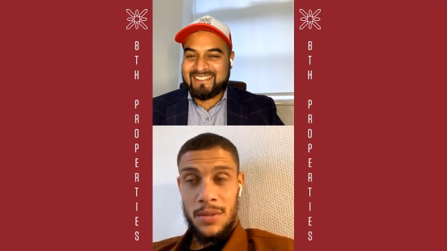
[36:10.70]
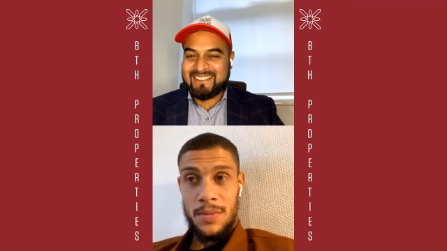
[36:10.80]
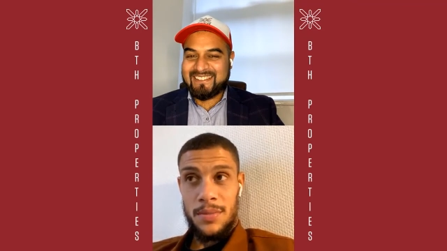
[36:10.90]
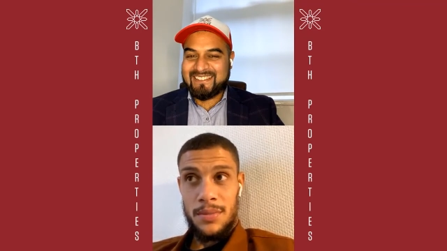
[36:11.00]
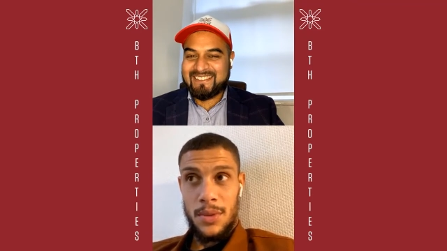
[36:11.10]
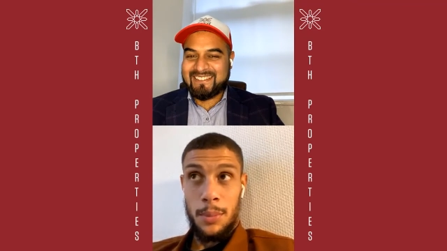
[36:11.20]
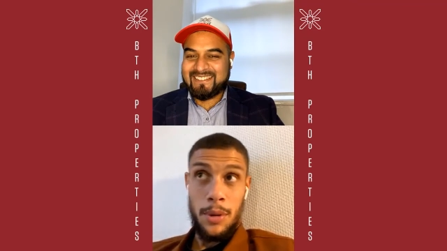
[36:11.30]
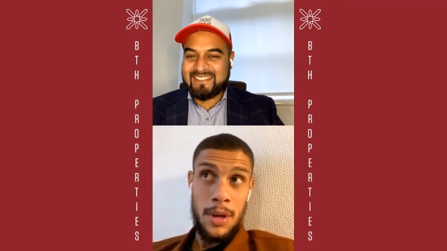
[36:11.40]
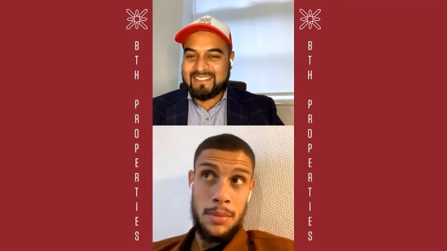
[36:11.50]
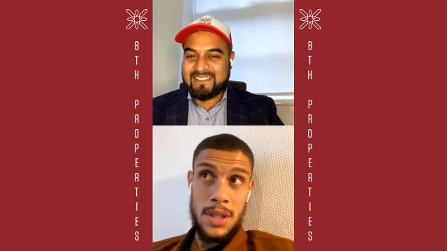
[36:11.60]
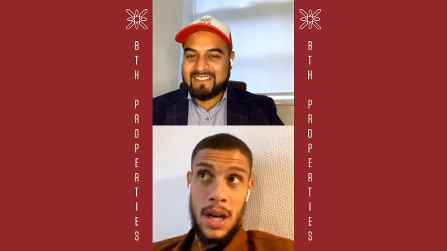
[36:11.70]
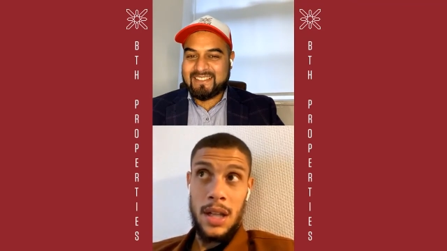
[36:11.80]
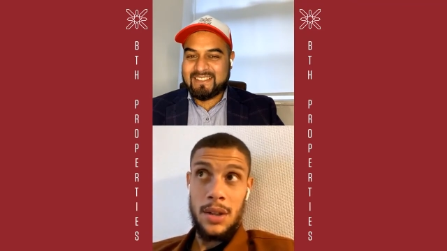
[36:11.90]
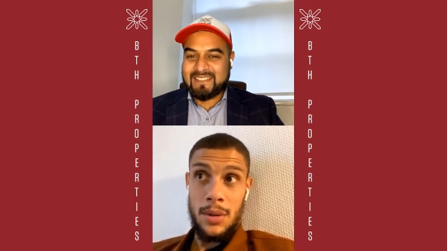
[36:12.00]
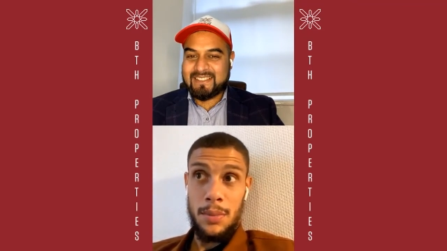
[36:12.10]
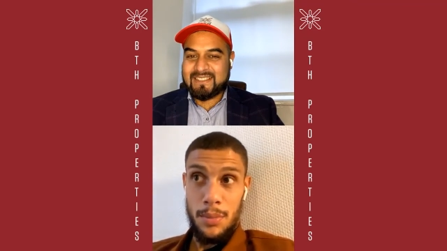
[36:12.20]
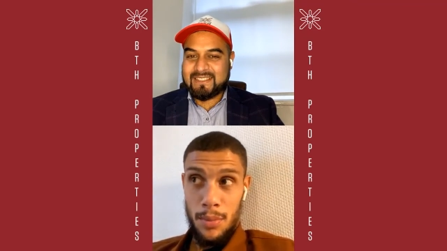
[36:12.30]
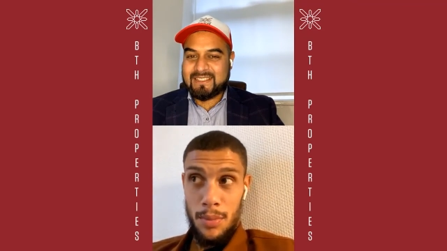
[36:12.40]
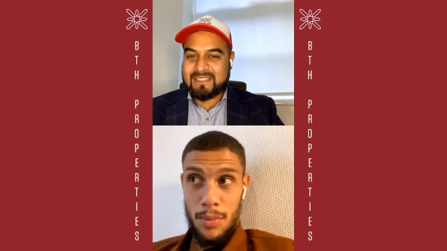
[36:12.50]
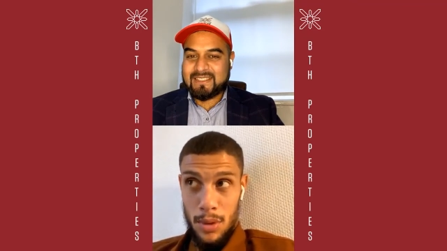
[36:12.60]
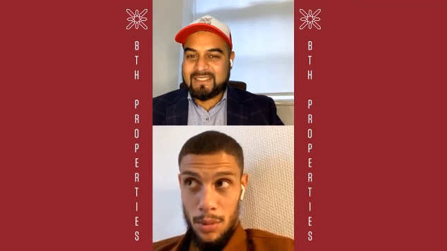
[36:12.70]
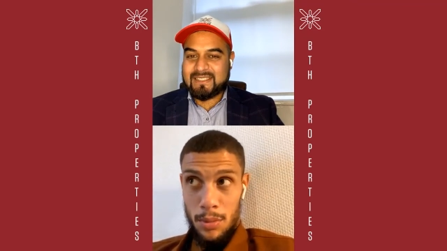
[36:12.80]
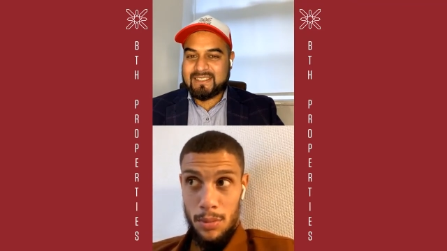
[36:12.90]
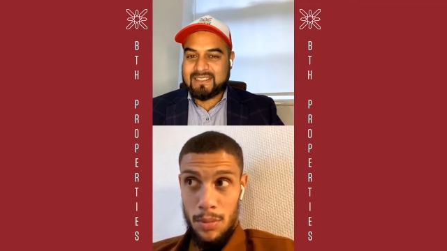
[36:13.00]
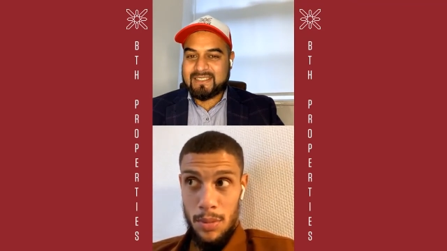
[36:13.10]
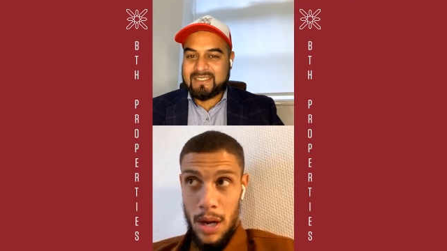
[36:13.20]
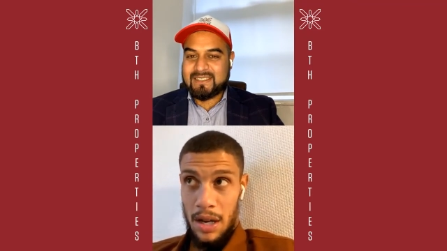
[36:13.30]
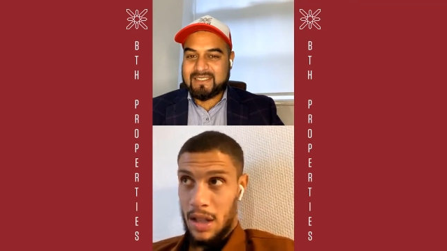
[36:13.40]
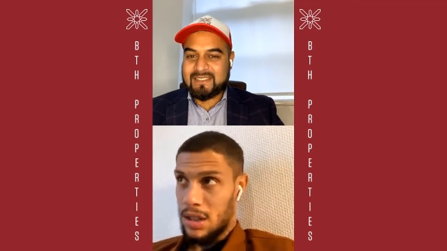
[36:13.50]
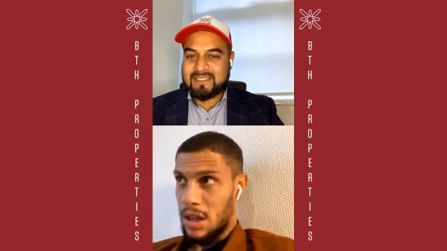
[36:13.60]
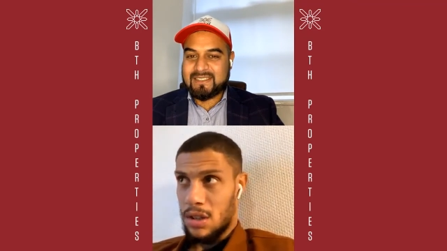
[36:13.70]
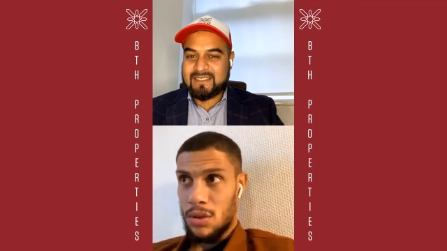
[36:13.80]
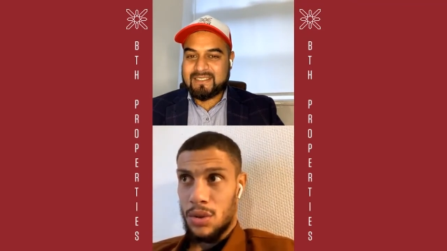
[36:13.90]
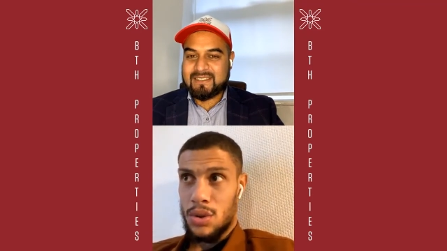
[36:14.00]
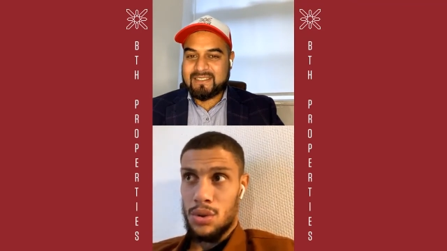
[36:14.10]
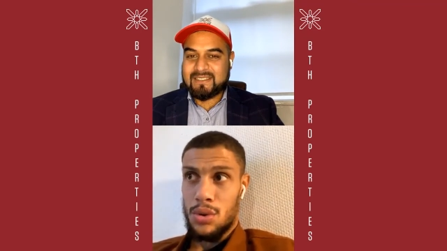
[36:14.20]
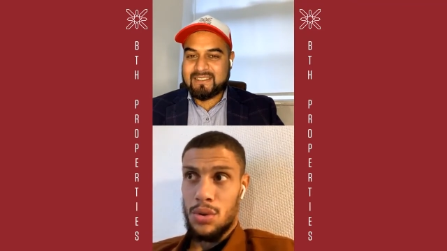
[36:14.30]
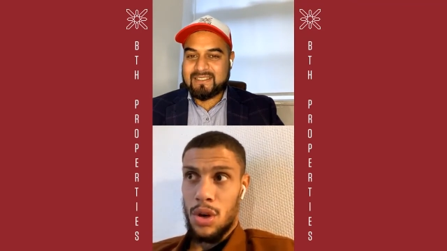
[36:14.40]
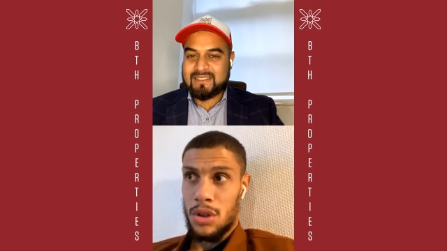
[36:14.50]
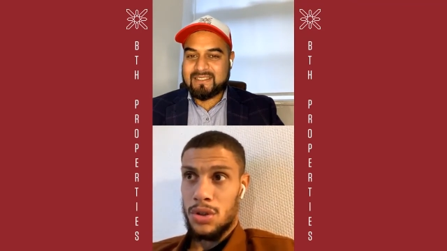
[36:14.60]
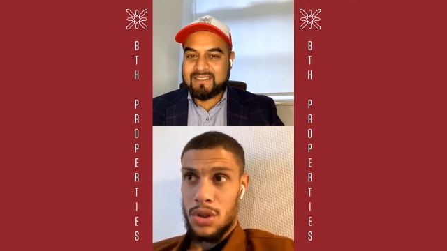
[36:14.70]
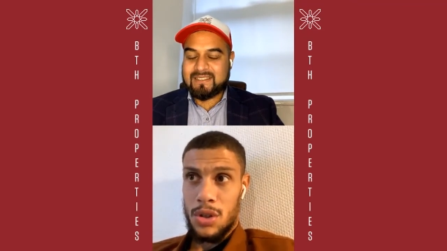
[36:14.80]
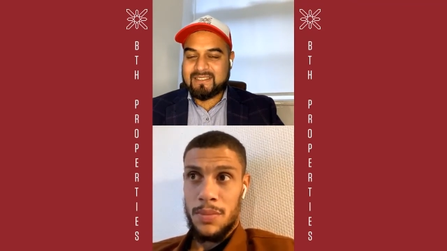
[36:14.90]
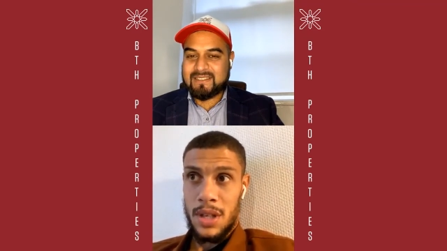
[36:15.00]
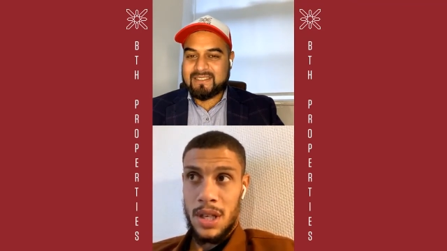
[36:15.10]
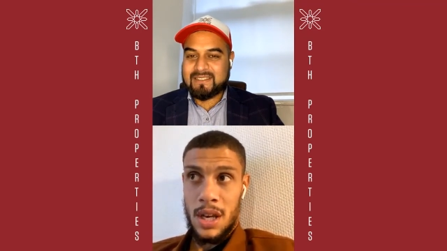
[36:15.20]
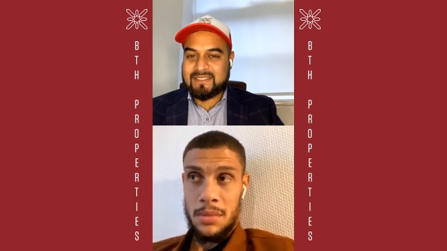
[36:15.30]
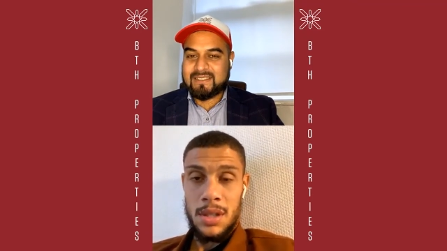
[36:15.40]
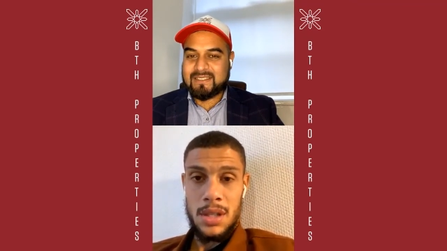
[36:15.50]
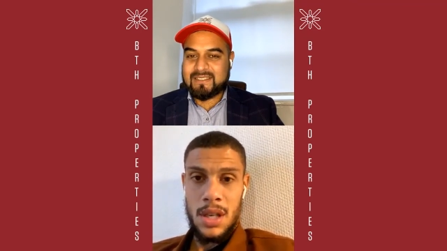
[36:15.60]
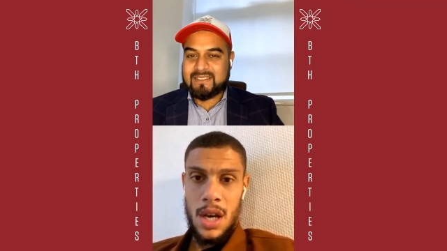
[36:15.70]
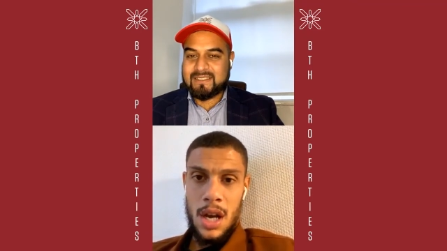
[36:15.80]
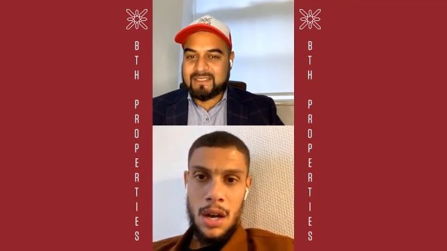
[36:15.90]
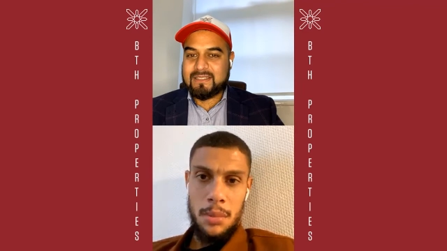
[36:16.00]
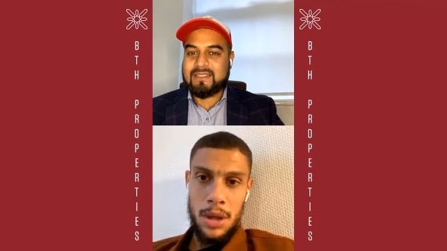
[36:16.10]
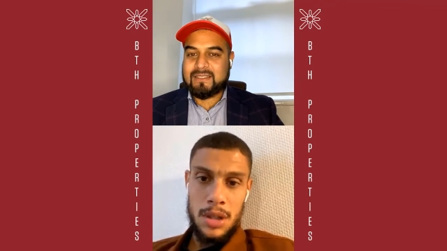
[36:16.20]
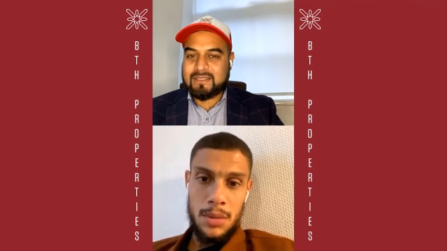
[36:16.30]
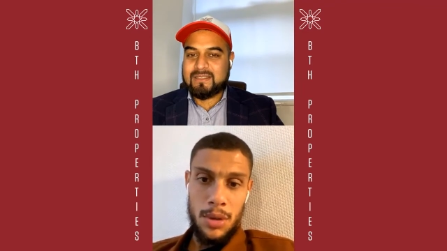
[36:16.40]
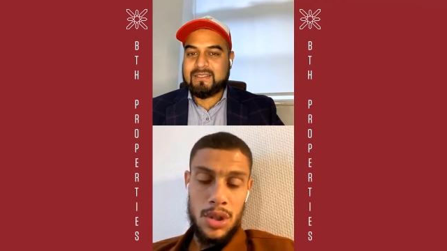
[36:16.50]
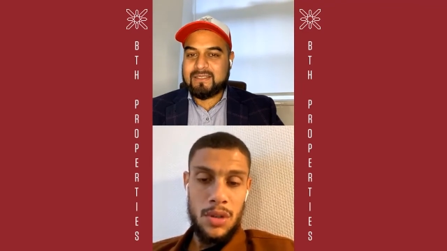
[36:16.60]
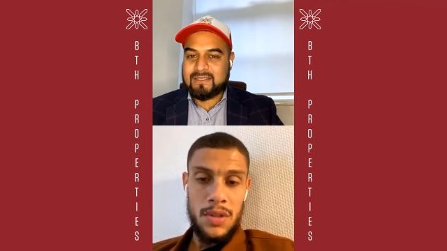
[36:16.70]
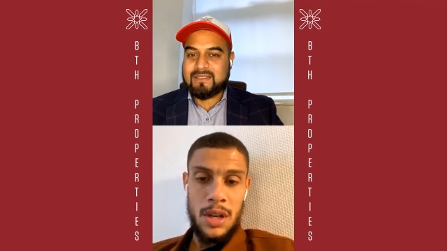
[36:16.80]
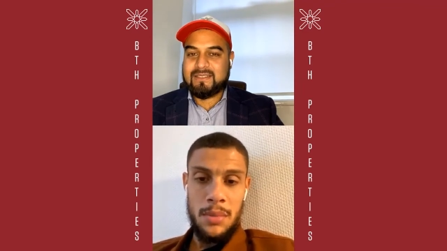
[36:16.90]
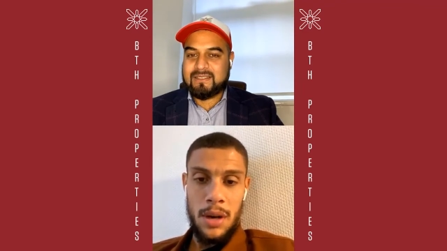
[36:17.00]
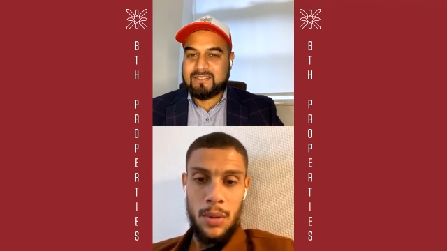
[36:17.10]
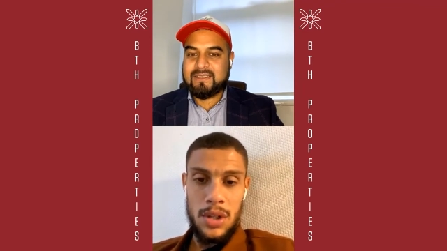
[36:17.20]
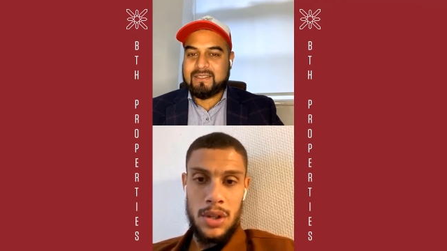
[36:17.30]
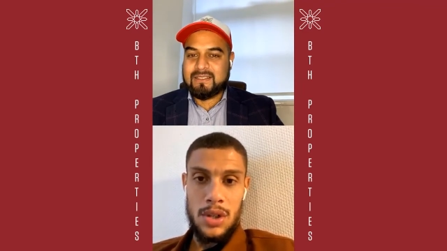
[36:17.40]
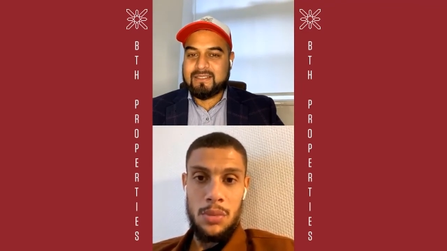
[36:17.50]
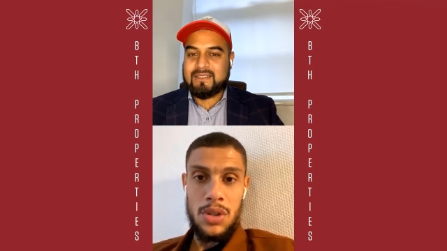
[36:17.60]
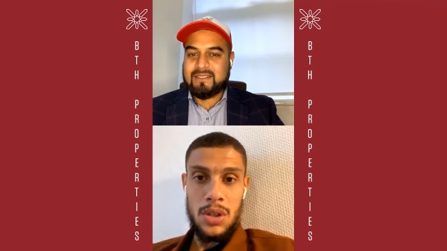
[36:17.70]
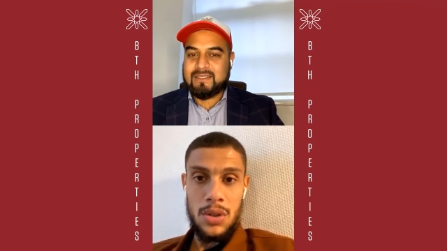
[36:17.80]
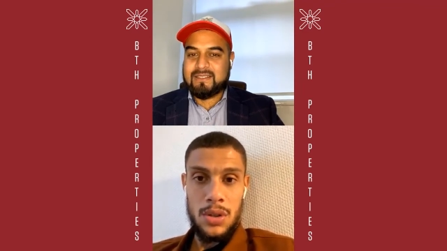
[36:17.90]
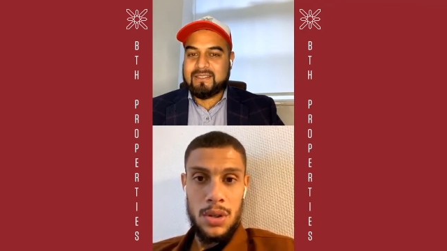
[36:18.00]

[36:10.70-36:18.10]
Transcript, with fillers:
Speaker 1: the problem is i had a I, I don't know, 200 something games, but most of them I was a substitute.